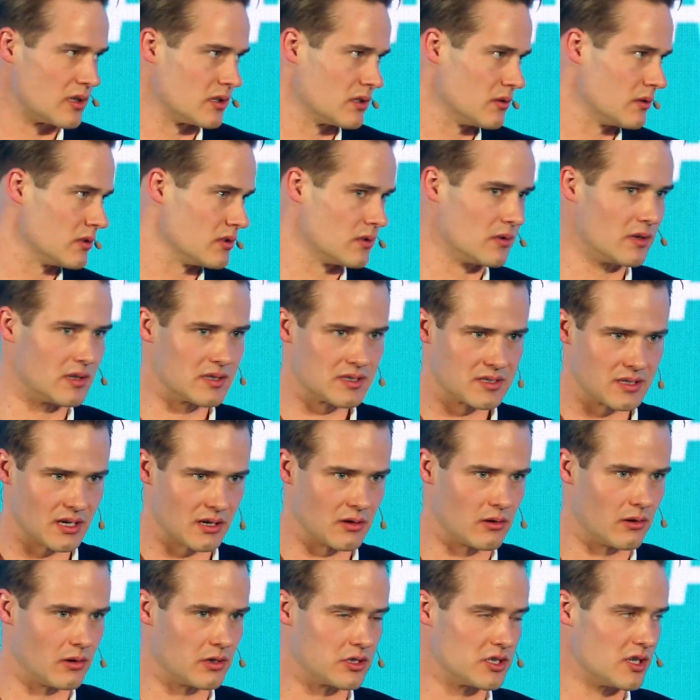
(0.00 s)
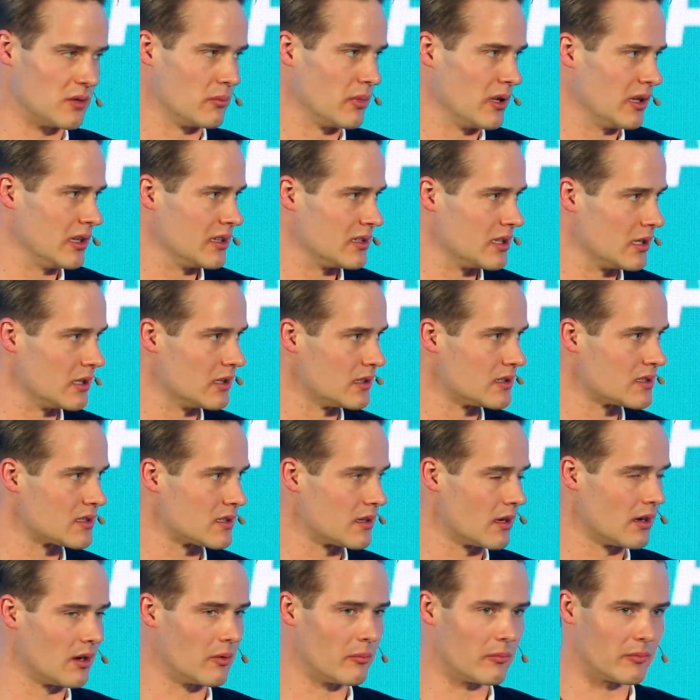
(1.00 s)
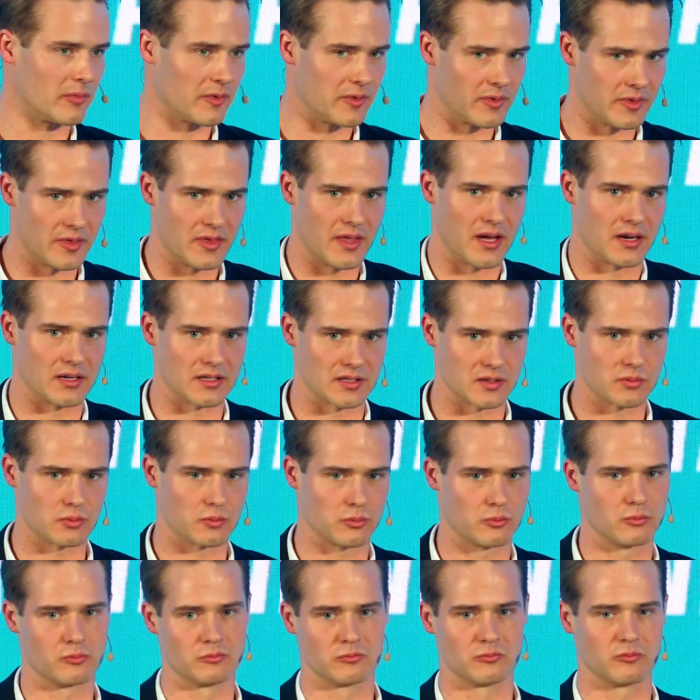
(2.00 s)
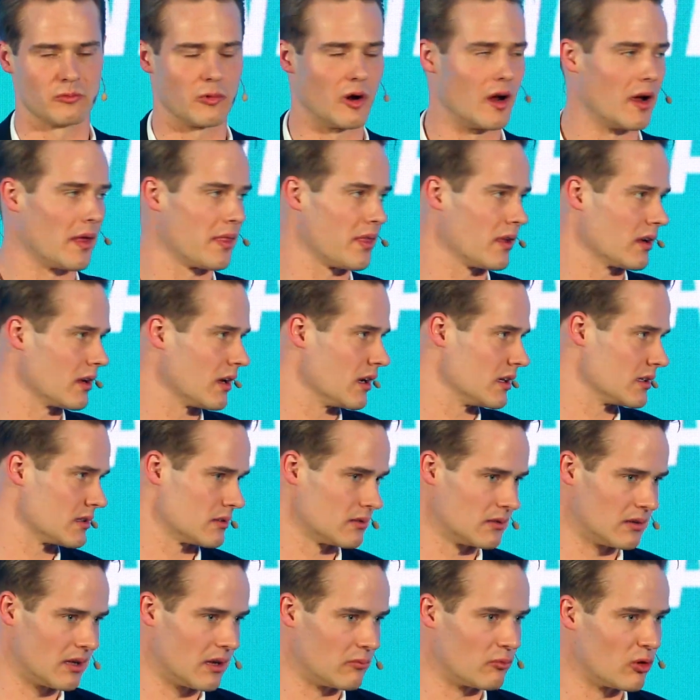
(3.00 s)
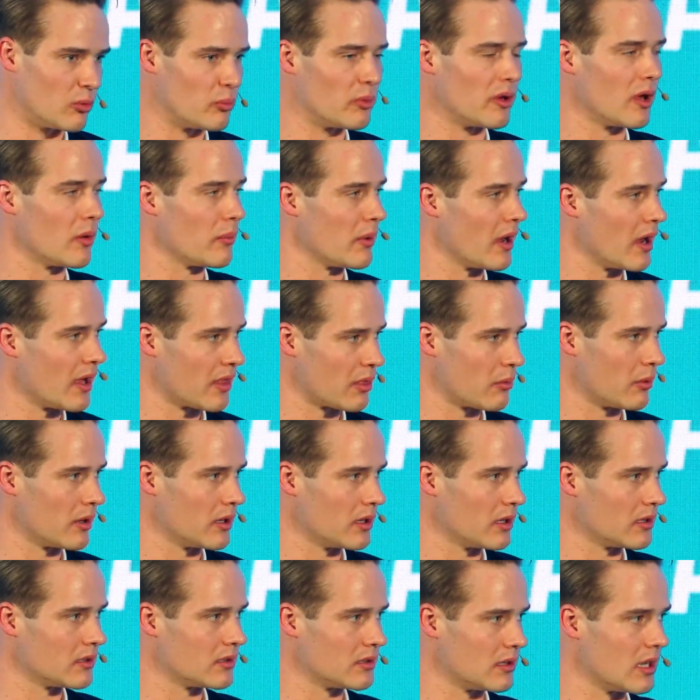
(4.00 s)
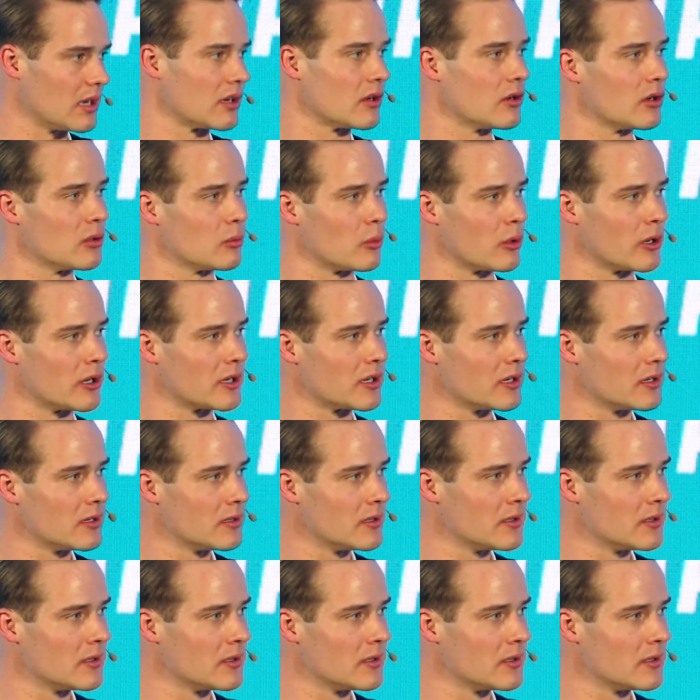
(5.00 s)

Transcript: it due to its technology abilities, that is where I think that would be a pathway that could work.